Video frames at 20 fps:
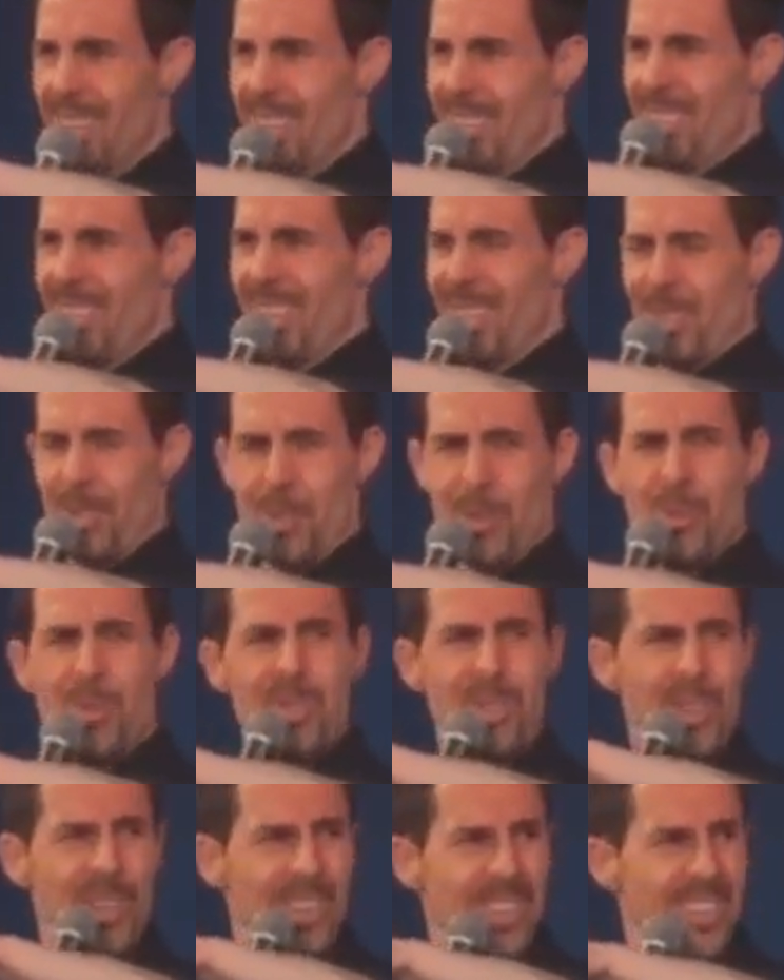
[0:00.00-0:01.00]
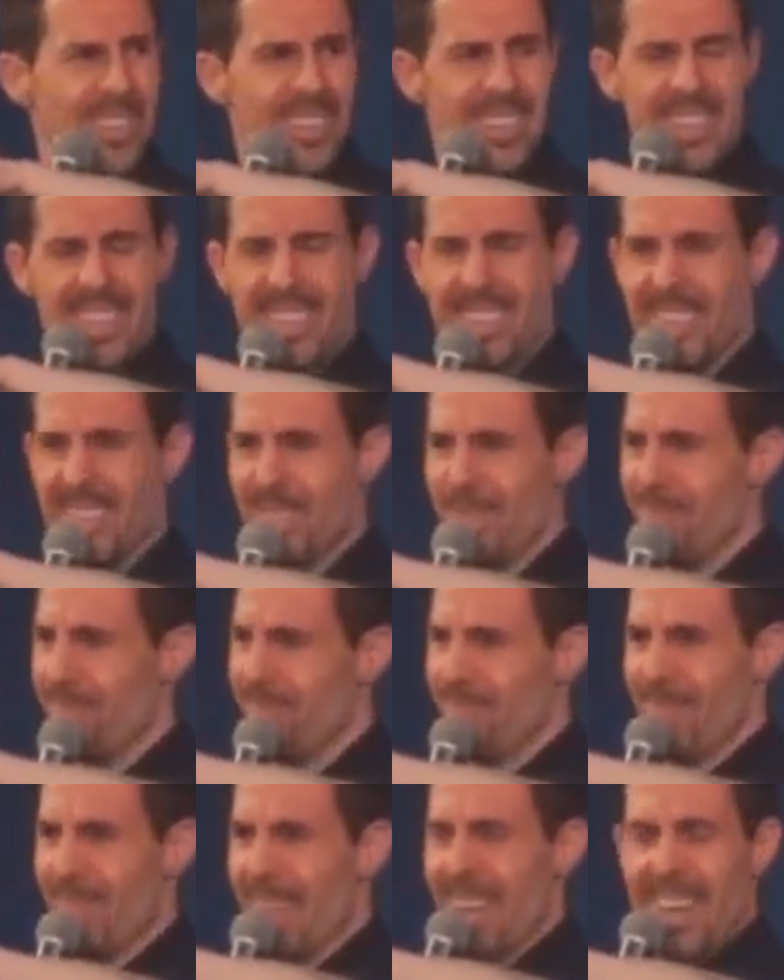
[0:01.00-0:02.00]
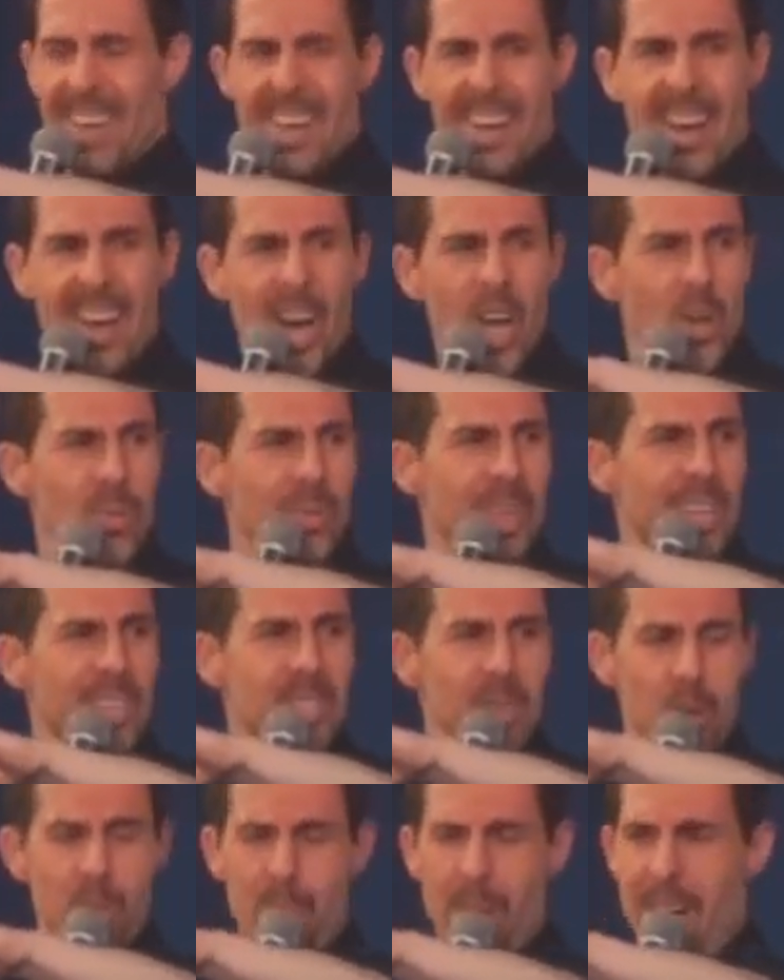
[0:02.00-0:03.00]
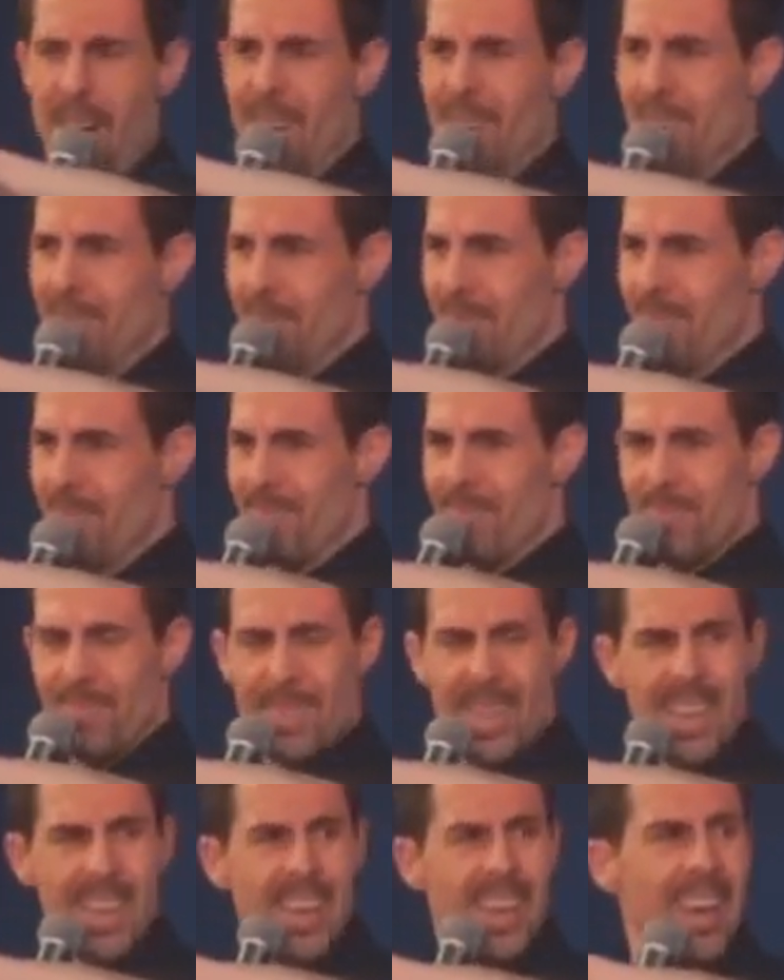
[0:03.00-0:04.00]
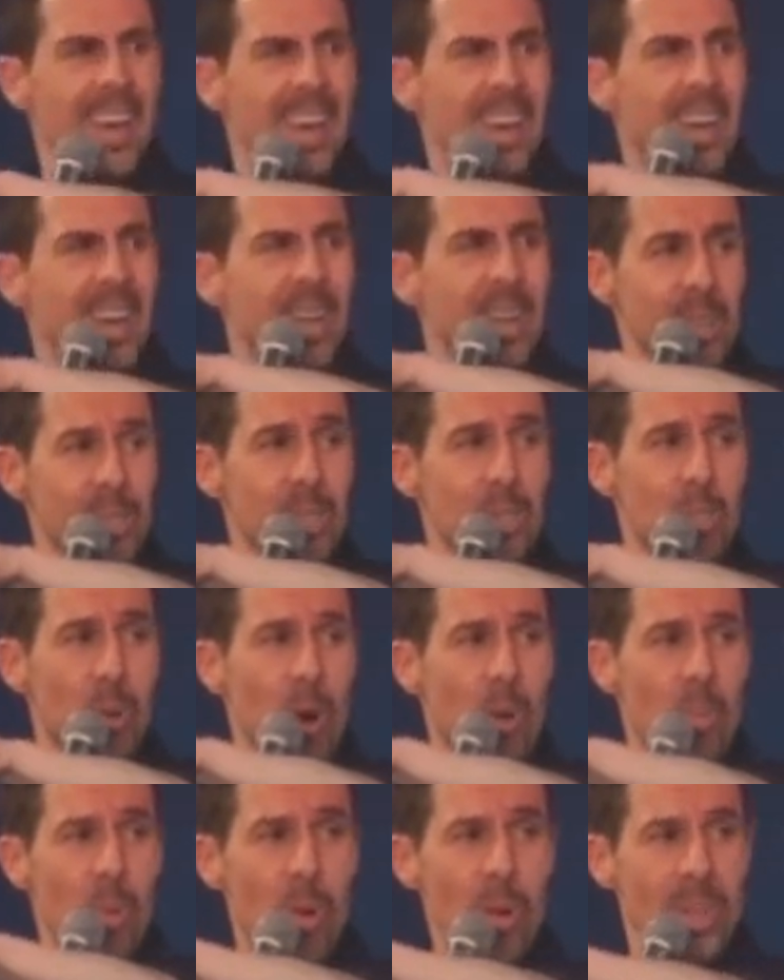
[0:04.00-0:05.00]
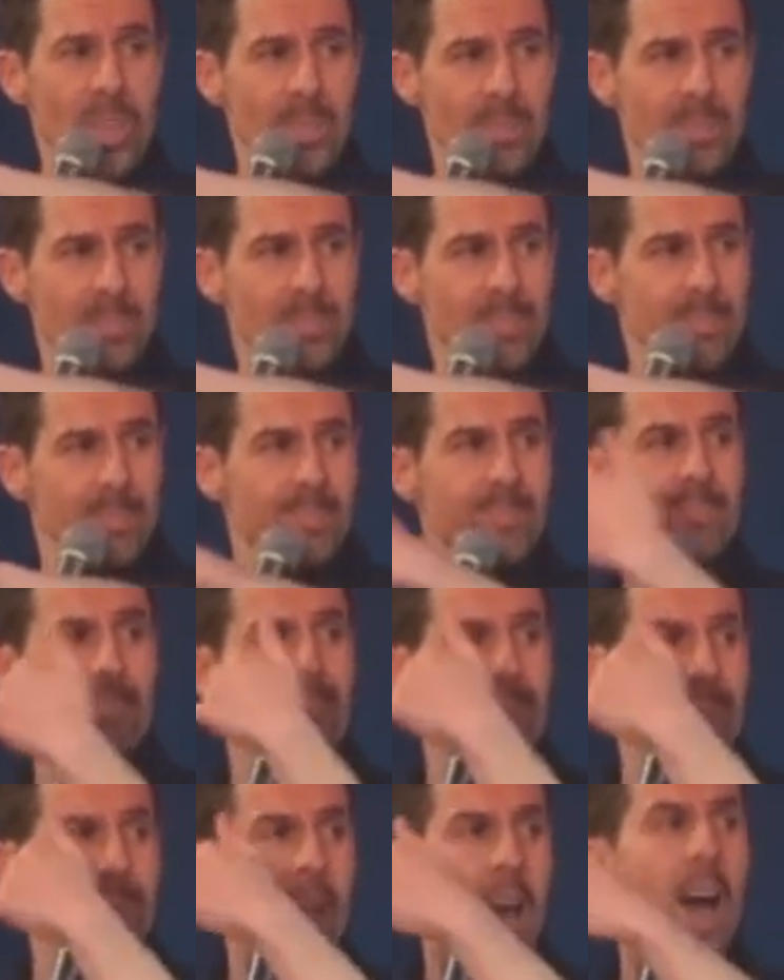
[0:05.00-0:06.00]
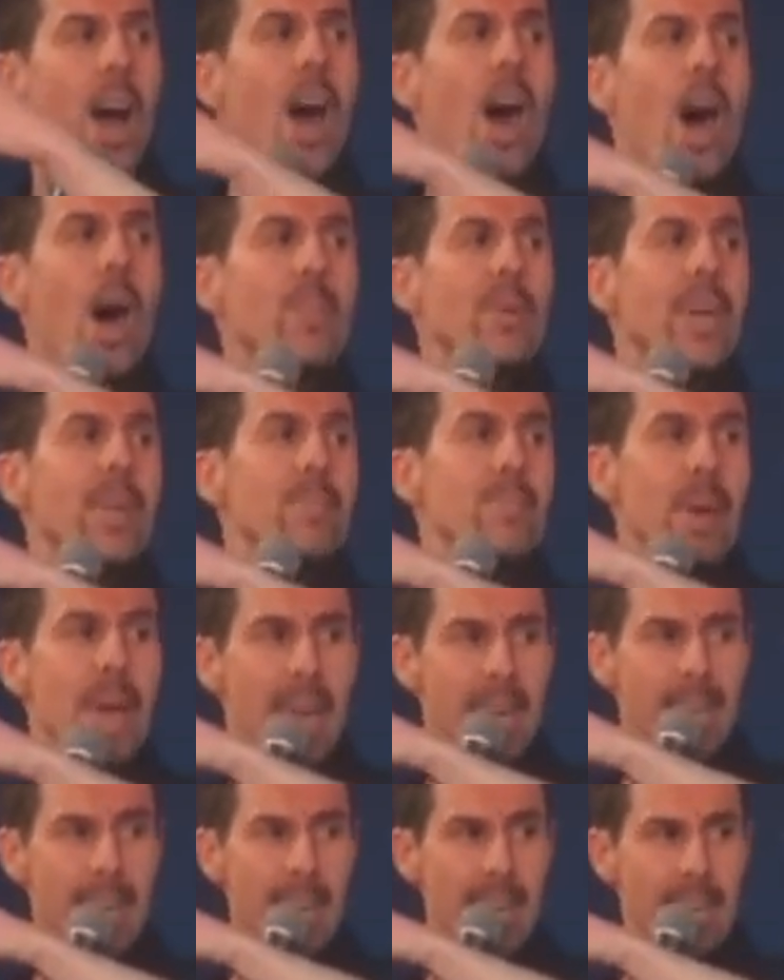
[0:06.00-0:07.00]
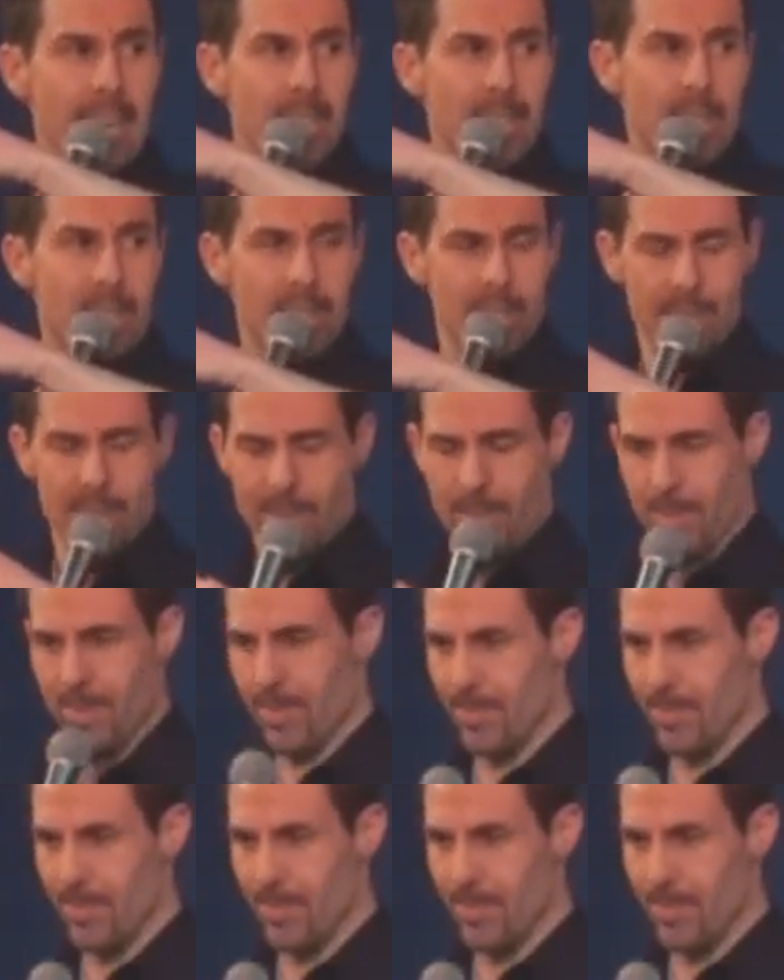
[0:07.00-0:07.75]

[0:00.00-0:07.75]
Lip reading: was like, "Loser? I don't think so, pal. Tomorrow morning, I'm getting pancakes."